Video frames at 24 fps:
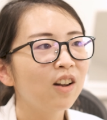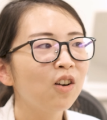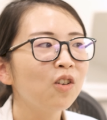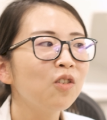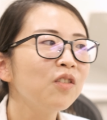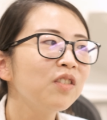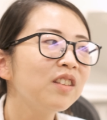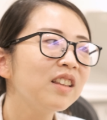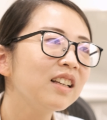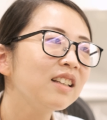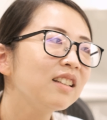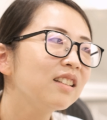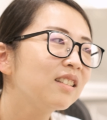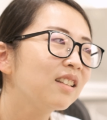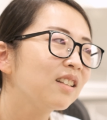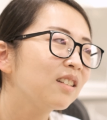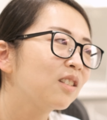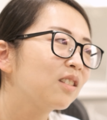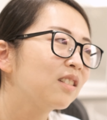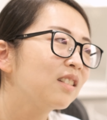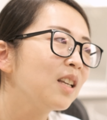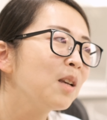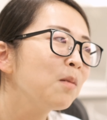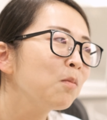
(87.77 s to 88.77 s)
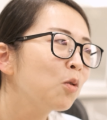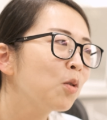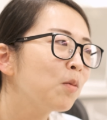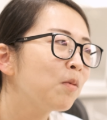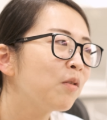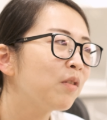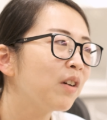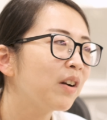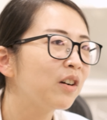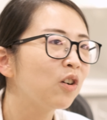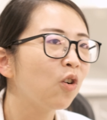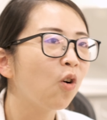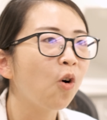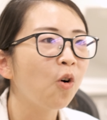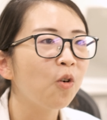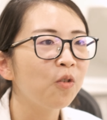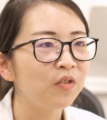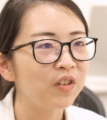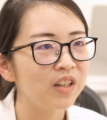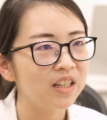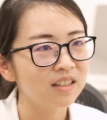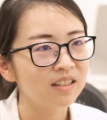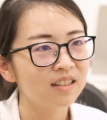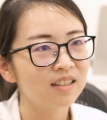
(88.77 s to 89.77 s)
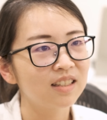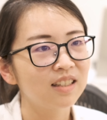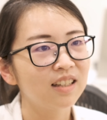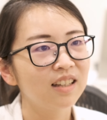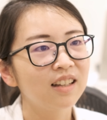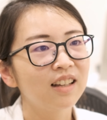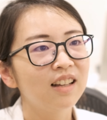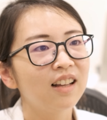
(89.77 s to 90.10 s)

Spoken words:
lot of things that seem to be very obvious,